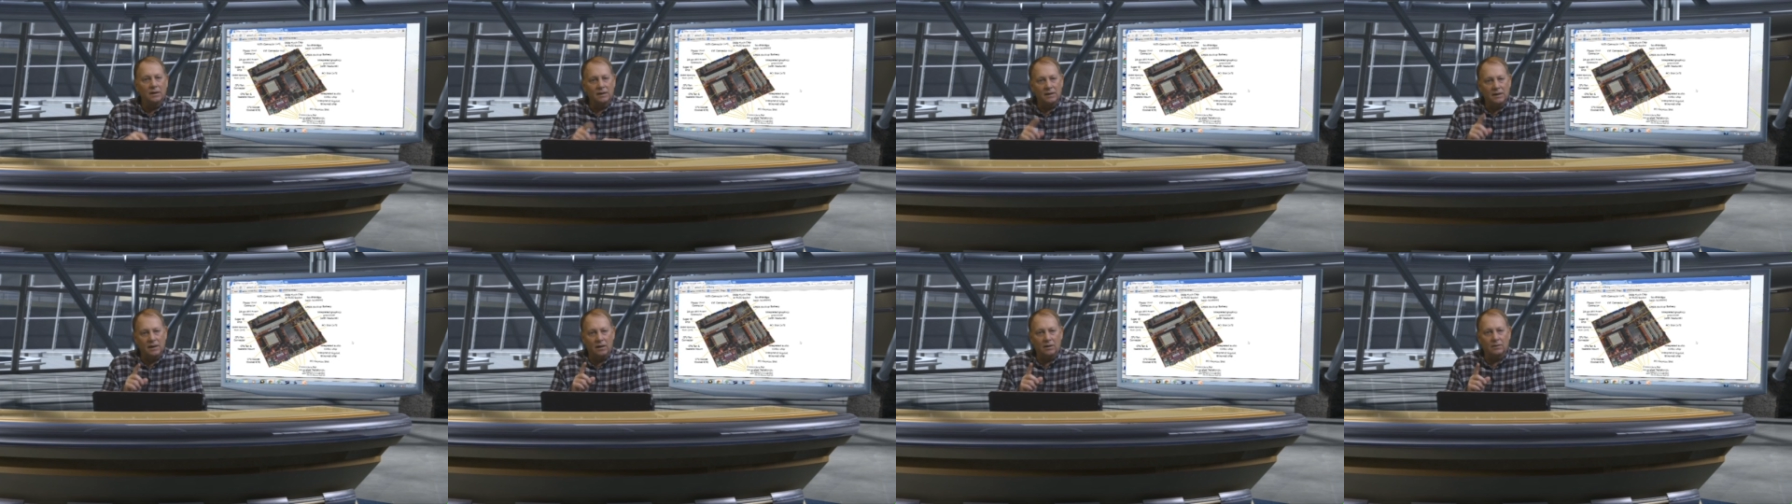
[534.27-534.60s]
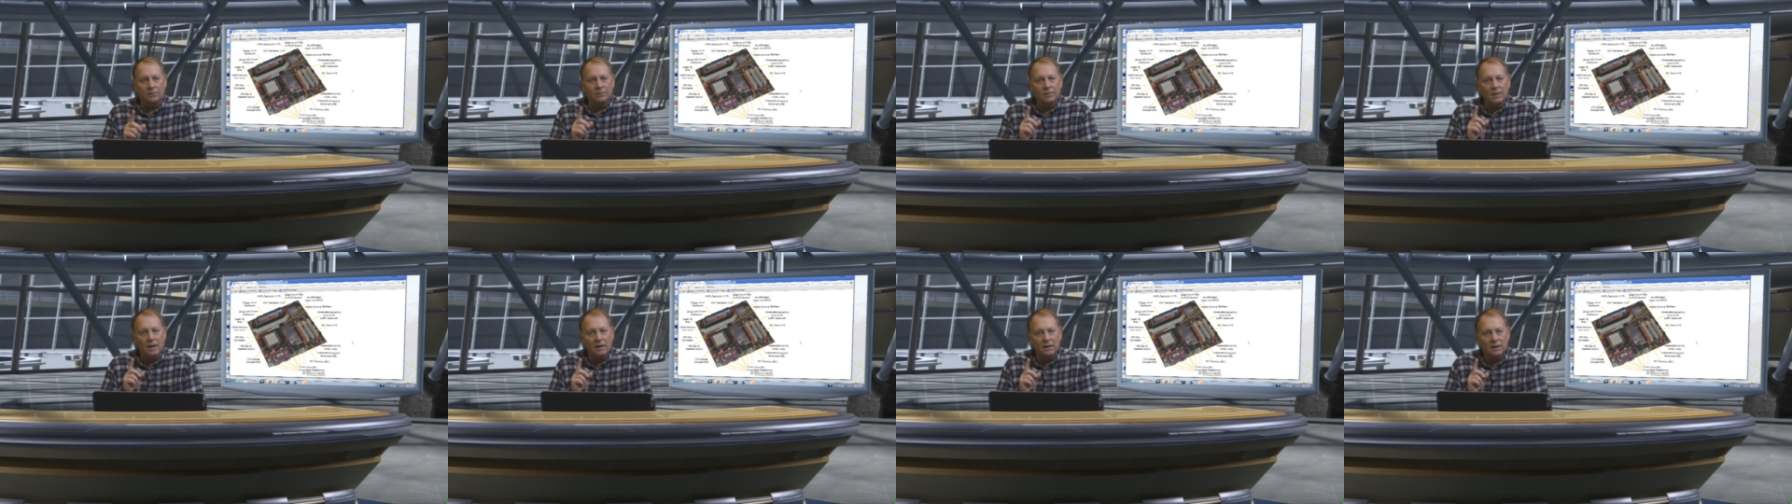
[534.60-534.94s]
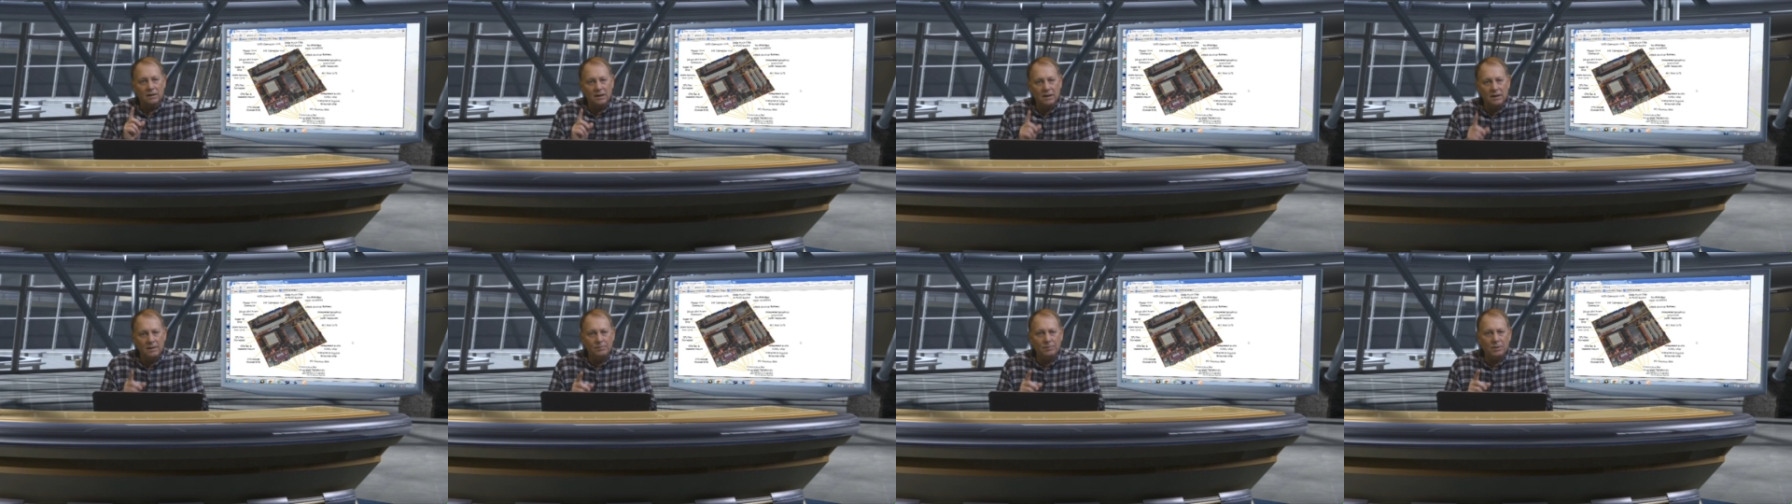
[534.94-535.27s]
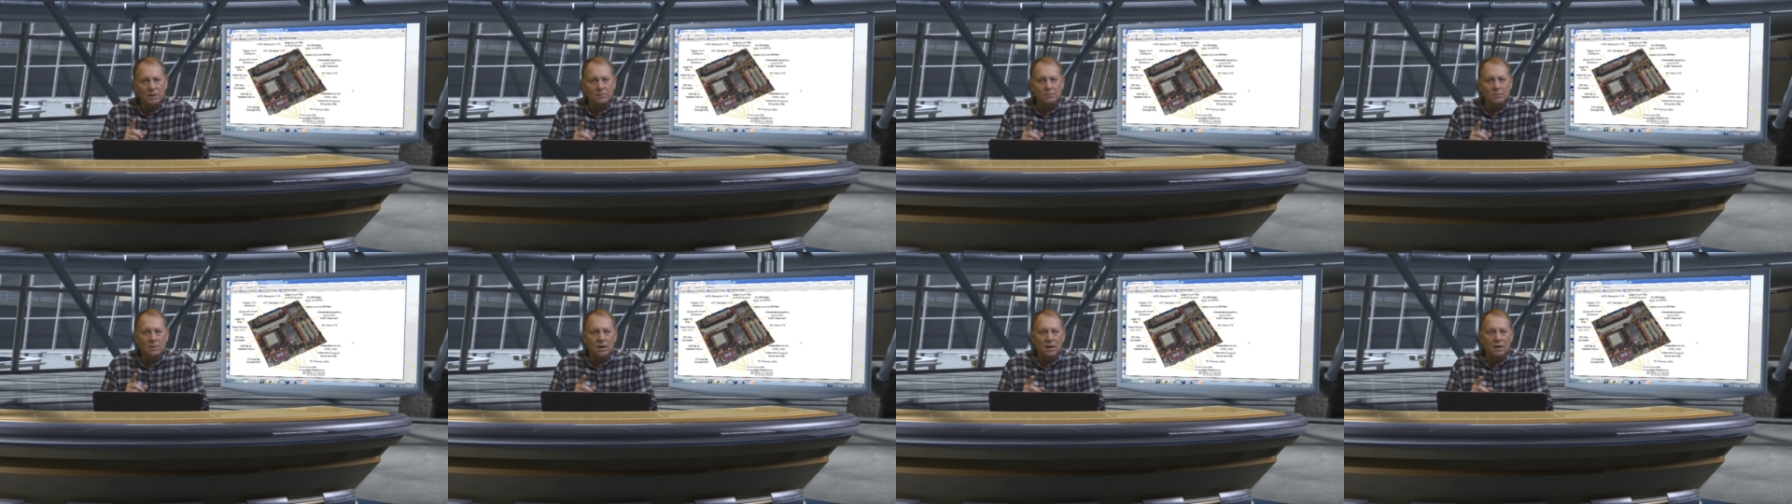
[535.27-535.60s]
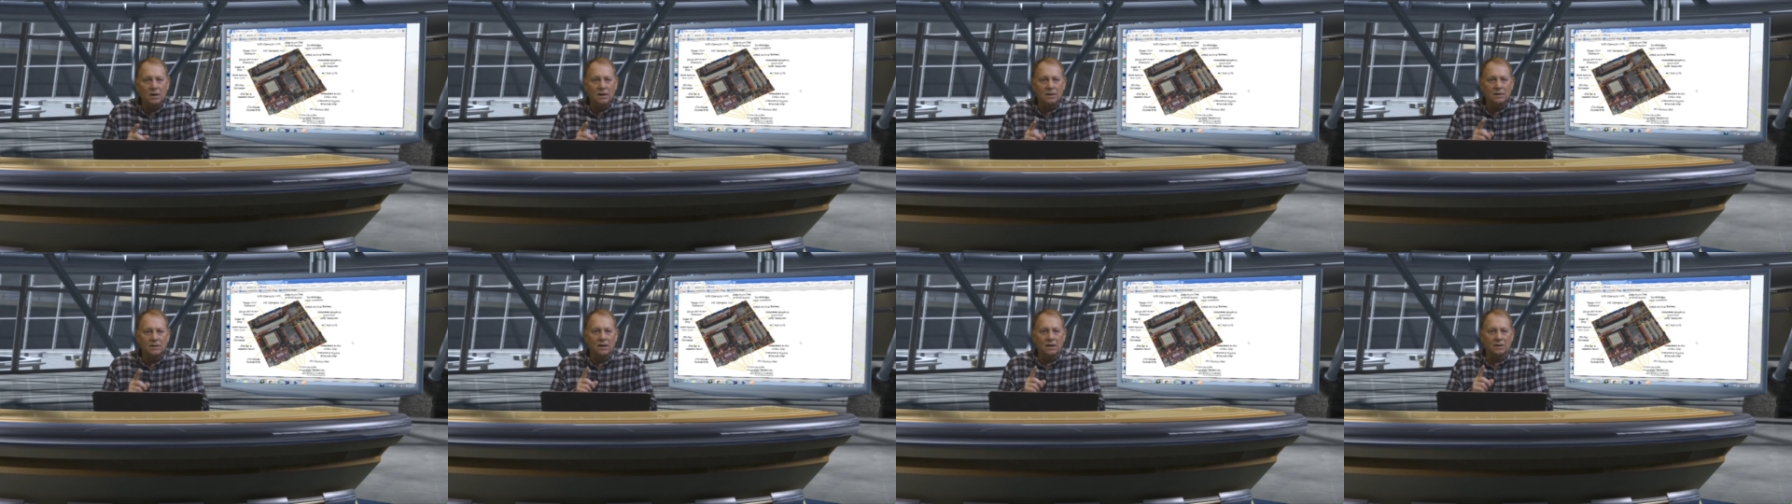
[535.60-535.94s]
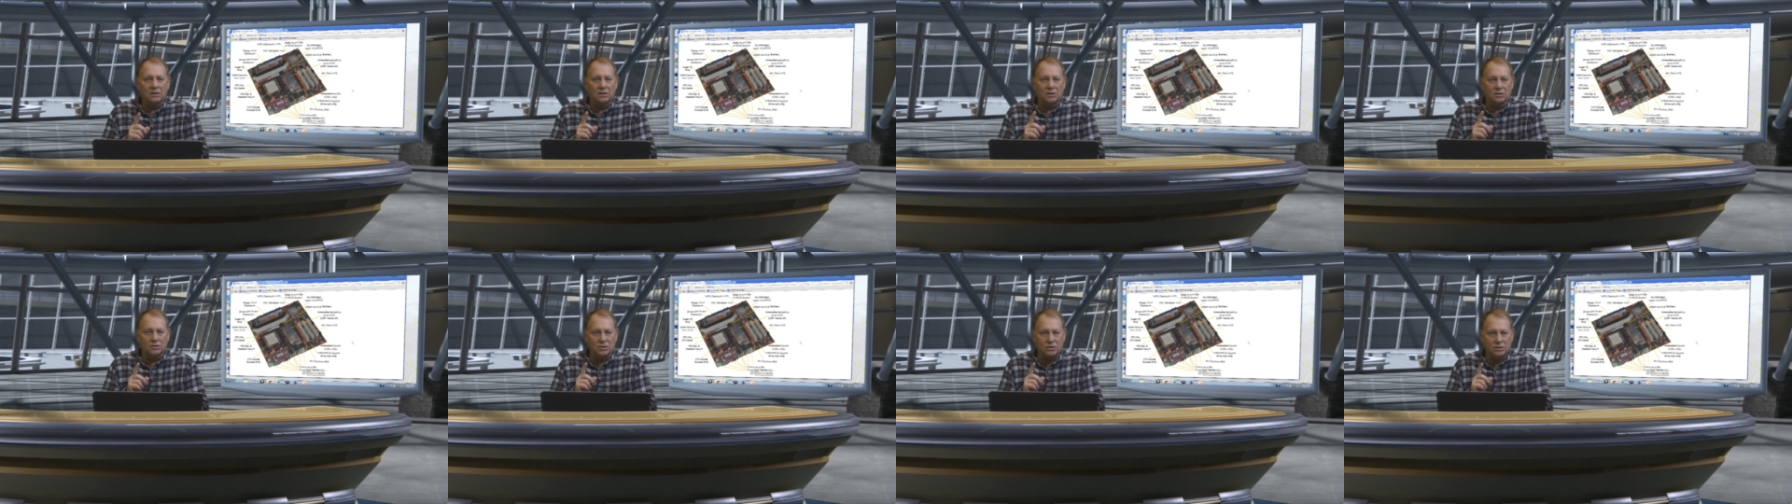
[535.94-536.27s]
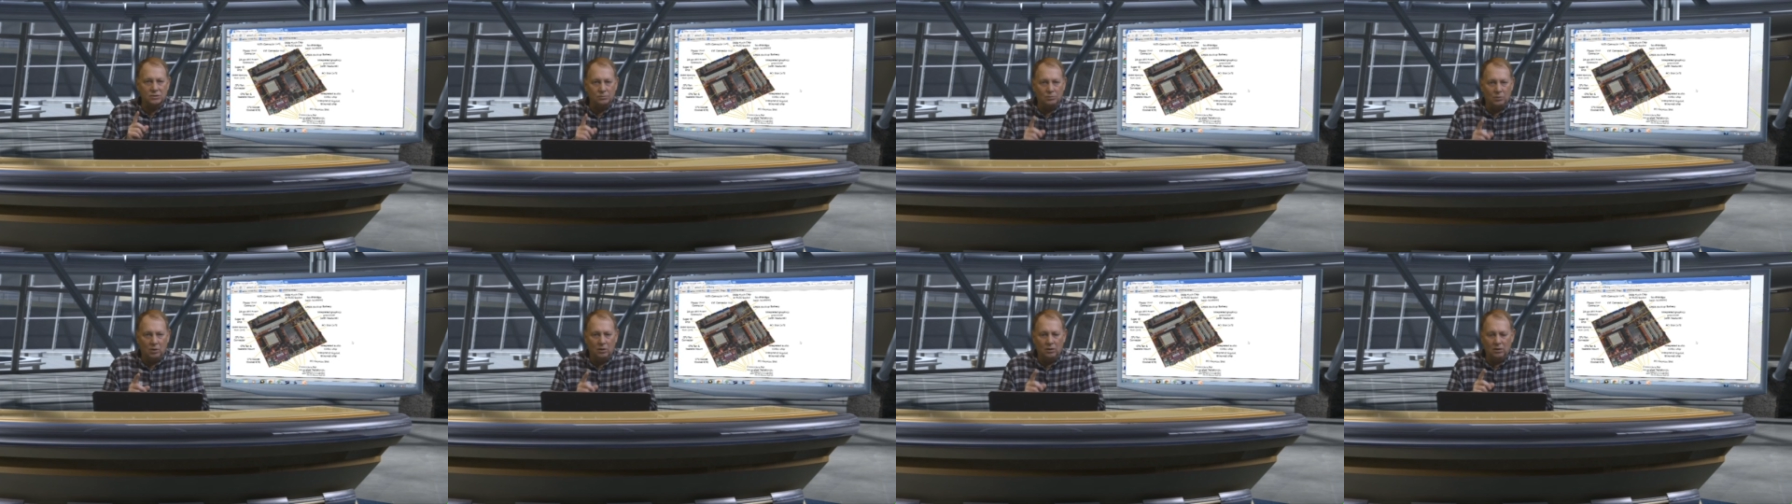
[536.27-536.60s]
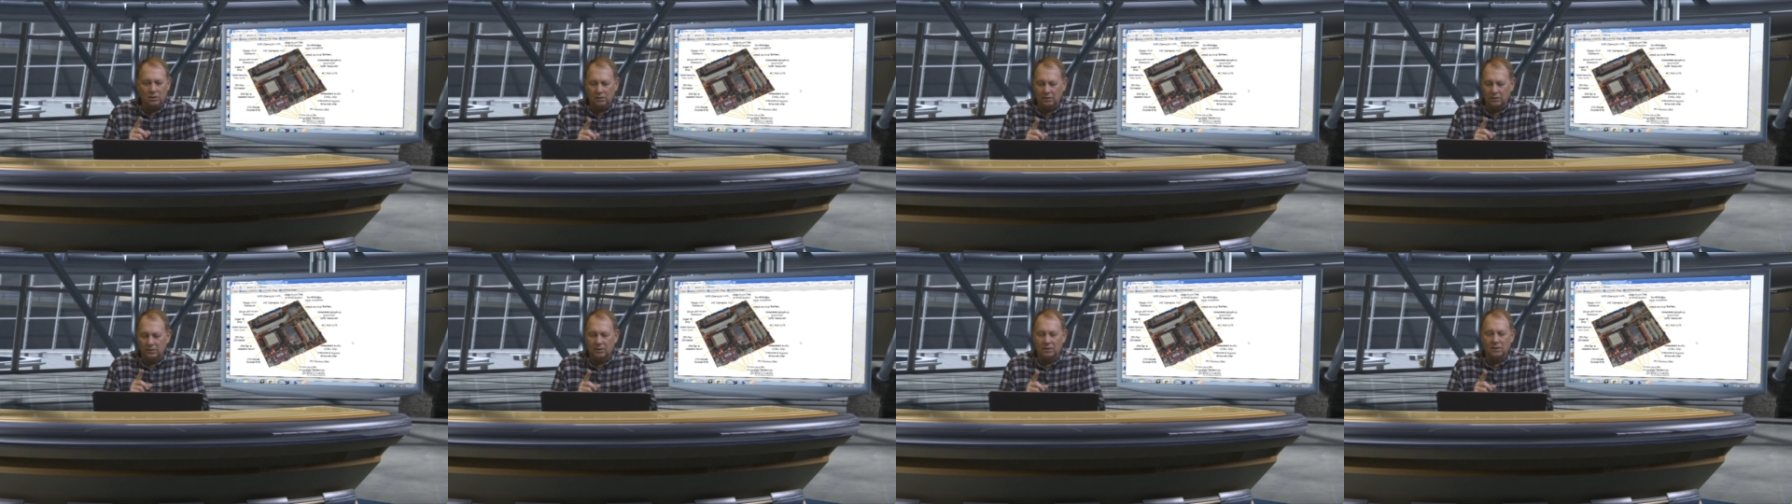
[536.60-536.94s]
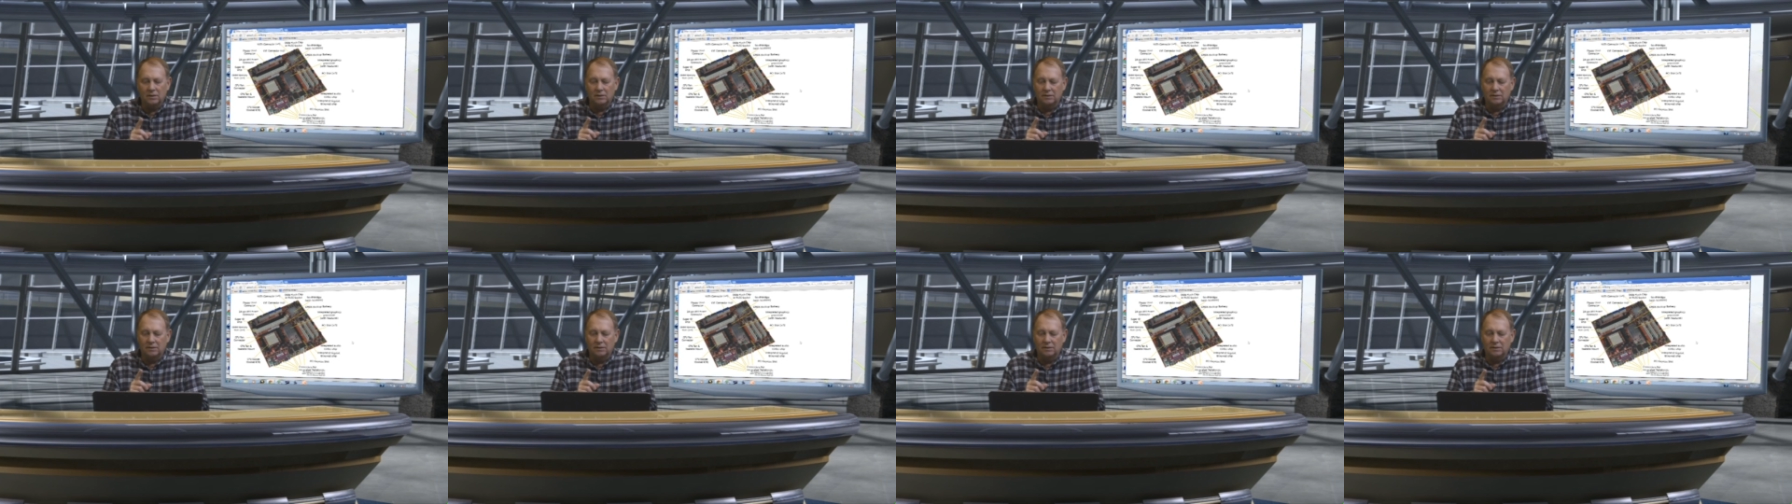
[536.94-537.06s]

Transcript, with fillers: Now, keep in mind that the smaller the